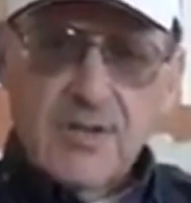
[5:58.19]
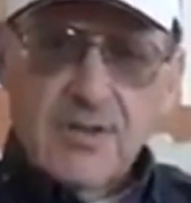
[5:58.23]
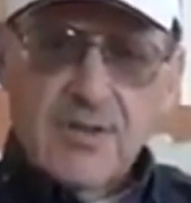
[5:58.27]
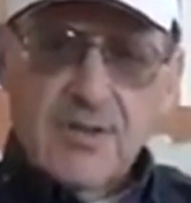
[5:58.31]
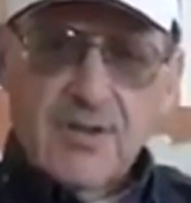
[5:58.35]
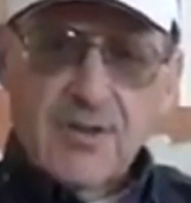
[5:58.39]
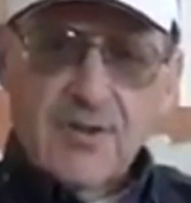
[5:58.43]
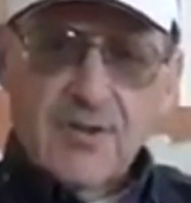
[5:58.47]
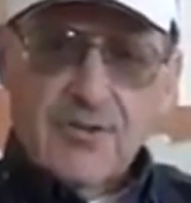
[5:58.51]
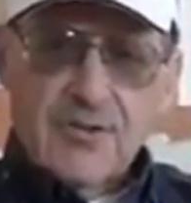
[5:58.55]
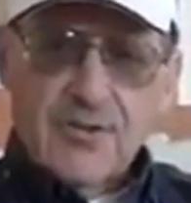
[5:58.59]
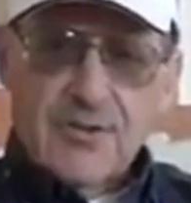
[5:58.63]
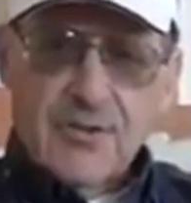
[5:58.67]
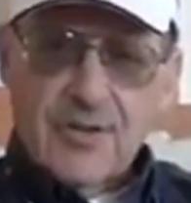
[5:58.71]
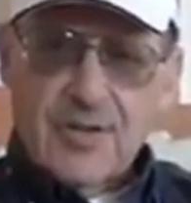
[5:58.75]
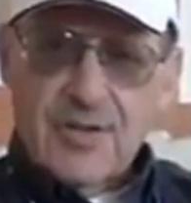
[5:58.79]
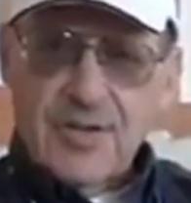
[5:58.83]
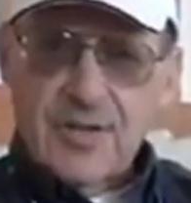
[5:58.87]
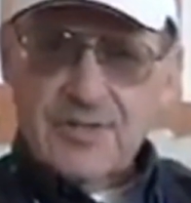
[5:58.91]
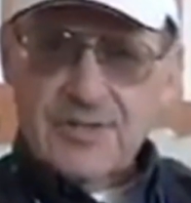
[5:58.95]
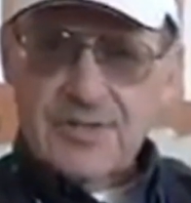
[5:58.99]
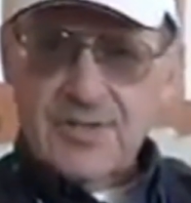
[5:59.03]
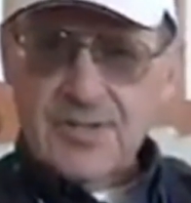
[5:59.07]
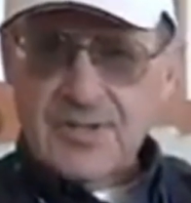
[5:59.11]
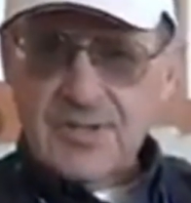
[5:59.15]
they also
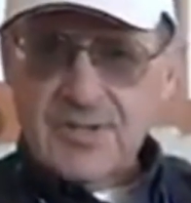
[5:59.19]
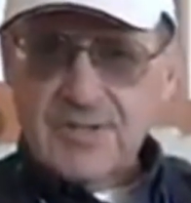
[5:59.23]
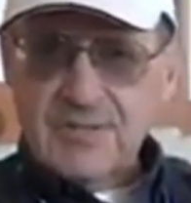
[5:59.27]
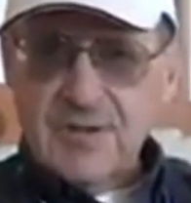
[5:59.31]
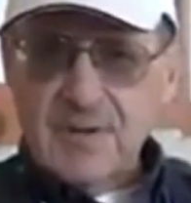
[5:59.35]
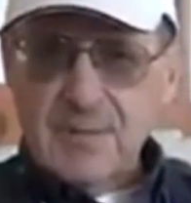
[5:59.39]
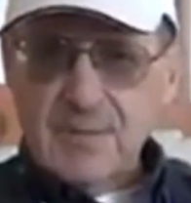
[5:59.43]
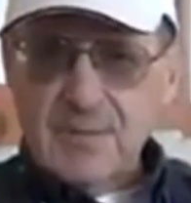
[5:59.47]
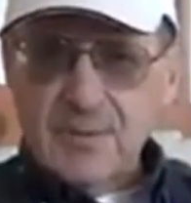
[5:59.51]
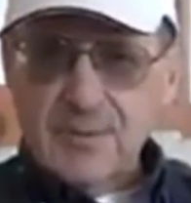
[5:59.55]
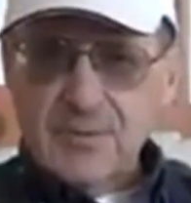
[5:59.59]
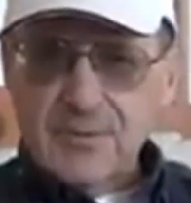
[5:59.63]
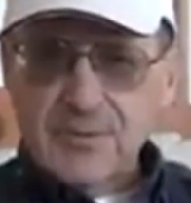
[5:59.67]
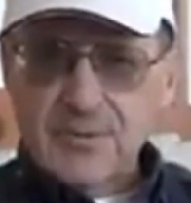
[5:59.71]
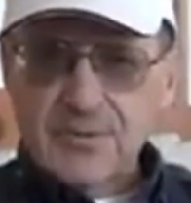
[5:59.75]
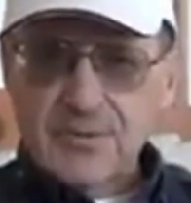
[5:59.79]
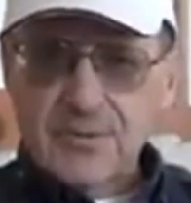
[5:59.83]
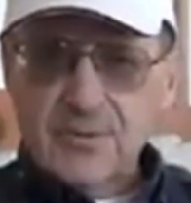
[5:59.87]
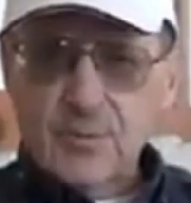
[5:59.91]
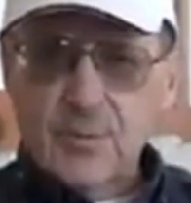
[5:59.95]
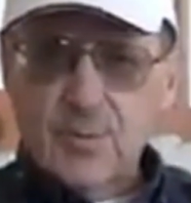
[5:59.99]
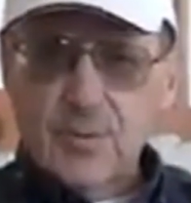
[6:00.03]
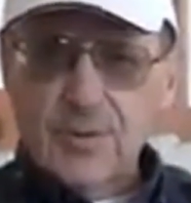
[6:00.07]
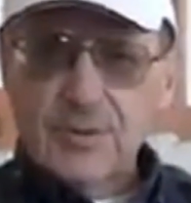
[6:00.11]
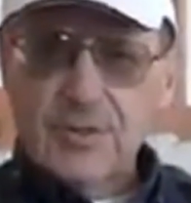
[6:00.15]
had cystic
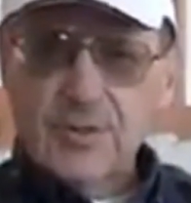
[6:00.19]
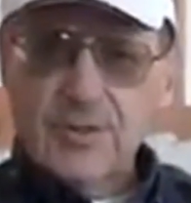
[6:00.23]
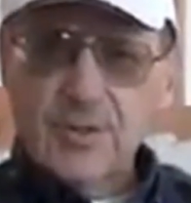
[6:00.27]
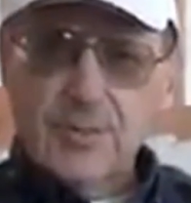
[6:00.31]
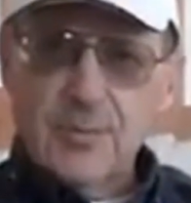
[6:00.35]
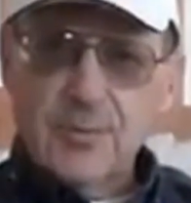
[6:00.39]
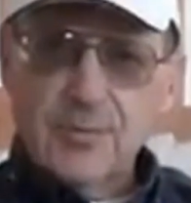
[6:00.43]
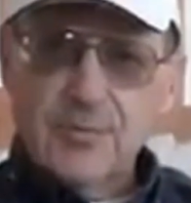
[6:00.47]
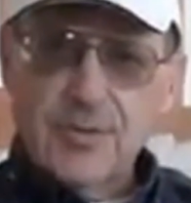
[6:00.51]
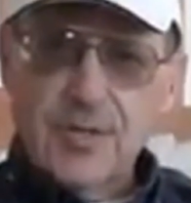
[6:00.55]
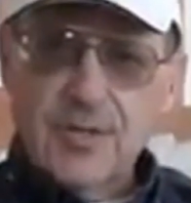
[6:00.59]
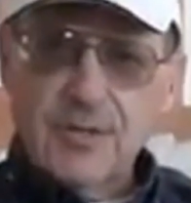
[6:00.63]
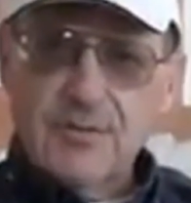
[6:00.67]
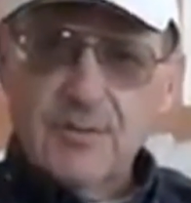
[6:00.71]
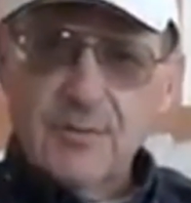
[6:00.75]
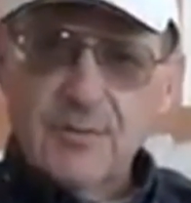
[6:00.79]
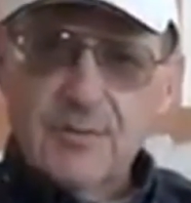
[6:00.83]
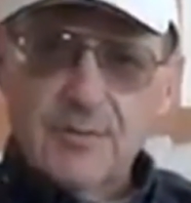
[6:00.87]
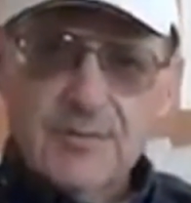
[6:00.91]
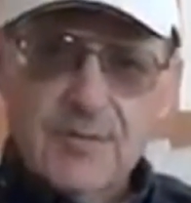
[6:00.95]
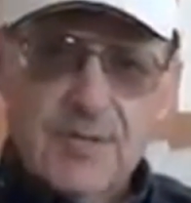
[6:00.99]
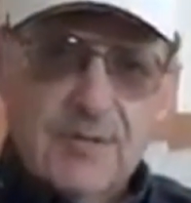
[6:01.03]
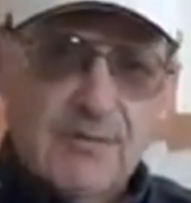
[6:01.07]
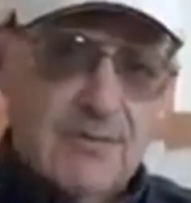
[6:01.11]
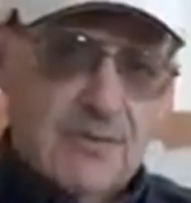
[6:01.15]
fibrosis, and 100% of
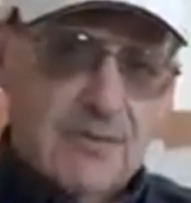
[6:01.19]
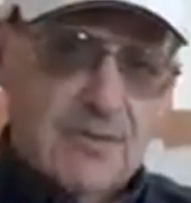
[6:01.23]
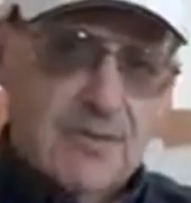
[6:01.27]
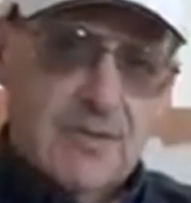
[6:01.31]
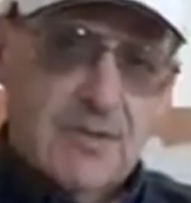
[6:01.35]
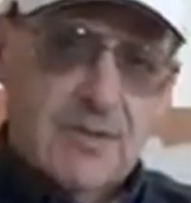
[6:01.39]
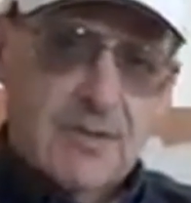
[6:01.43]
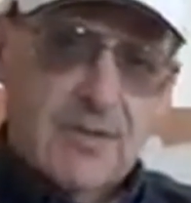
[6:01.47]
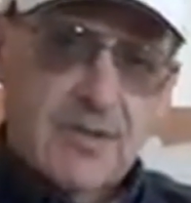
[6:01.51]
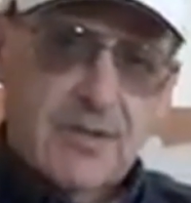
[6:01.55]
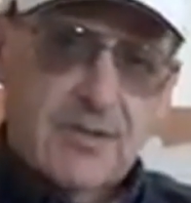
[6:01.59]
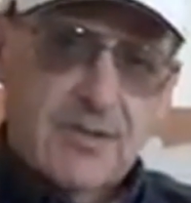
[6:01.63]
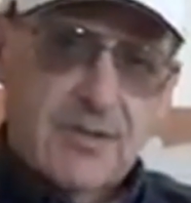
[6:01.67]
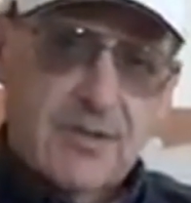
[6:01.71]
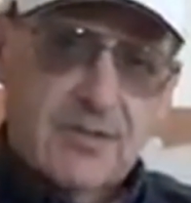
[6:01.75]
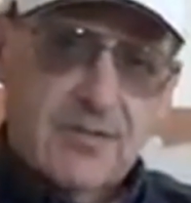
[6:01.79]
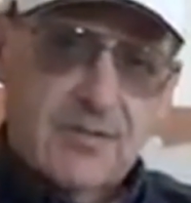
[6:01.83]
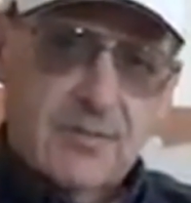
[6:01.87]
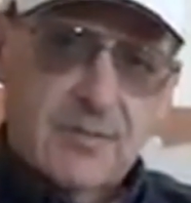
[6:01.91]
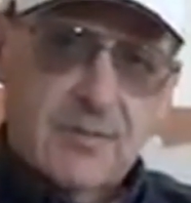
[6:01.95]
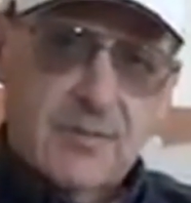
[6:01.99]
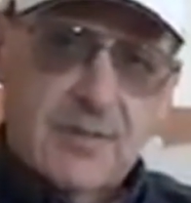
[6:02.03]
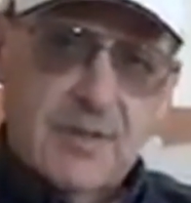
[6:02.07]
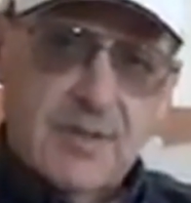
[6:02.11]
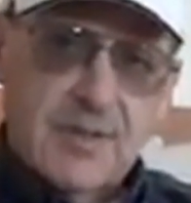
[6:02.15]
them, 1,700 of
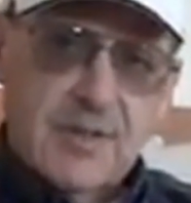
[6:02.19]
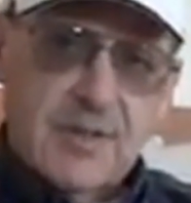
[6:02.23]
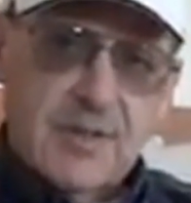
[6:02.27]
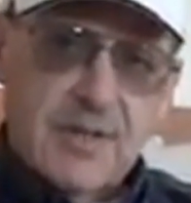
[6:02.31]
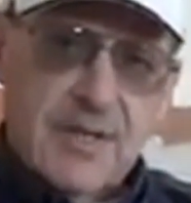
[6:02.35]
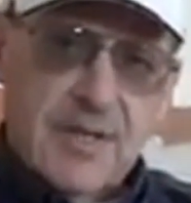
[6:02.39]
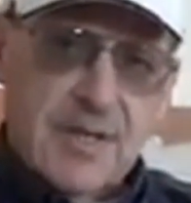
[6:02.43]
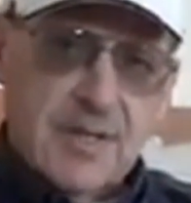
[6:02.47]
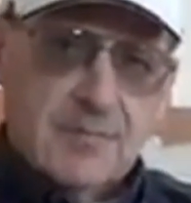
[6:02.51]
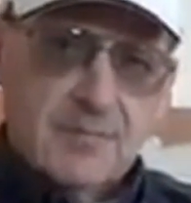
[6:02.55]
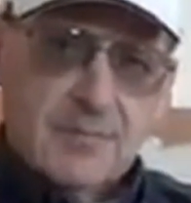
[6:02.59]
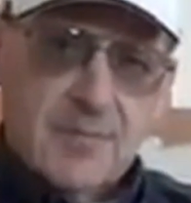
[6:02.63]
them, had